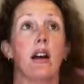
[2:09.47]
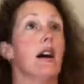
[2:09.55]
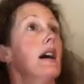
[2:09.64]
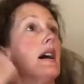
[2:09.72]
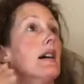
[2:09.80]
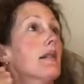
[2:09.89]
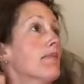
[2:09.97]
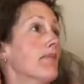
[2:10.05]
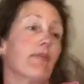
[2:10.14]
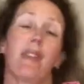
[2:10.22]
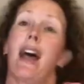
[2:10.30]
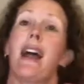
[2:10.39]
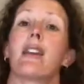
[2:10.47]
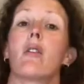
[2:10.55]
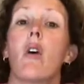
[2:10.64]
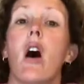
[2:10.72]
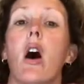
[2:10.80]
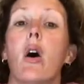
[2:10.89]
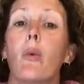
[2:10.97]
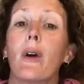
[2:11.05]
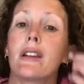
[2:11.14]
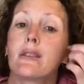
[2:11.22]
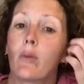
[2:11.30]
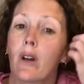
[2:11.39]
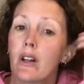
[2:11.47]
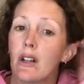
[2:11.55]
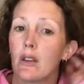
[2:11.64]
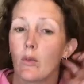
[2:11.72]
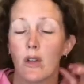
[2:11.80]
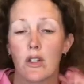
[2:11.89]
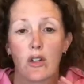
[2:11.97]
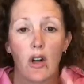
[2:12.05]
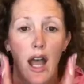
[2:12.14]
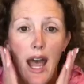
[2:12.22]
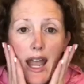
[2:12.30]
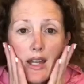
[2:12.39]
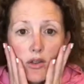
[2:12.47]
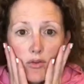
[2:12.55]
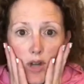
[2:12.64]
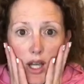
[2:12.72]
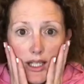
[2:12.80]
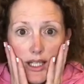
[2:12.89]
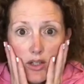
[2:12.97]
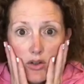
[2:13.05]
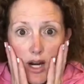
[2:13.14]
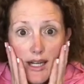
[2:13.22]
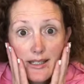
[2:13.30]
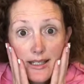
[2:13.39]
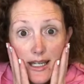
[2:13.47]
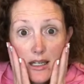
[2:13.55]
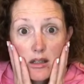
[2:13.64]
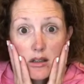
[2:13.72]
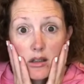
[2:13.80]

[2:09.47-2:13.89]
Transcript: I don't always wear it in the winter. I do not get dry skin.